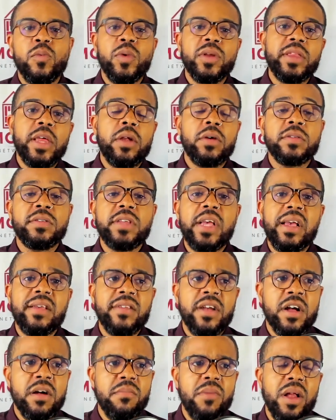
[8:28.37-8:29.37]
What they don't say is
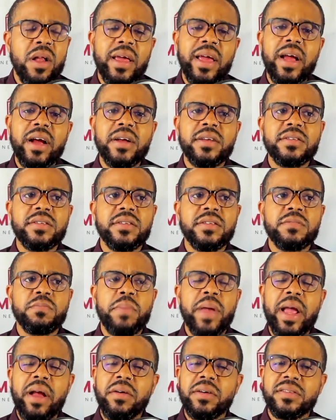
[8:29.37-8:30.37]
that Kamala Harris's
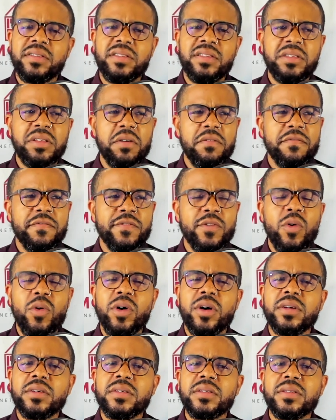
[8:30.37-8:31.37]
parents
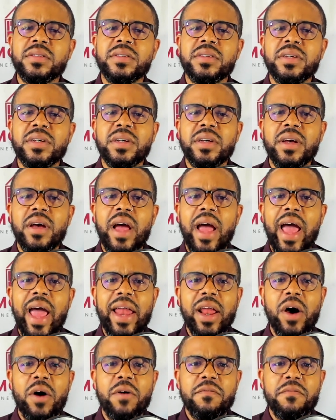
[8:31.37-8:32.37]
divorced
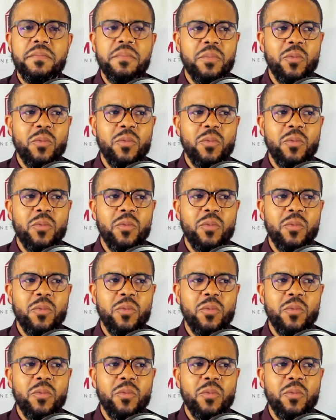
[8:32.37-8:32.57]
at a,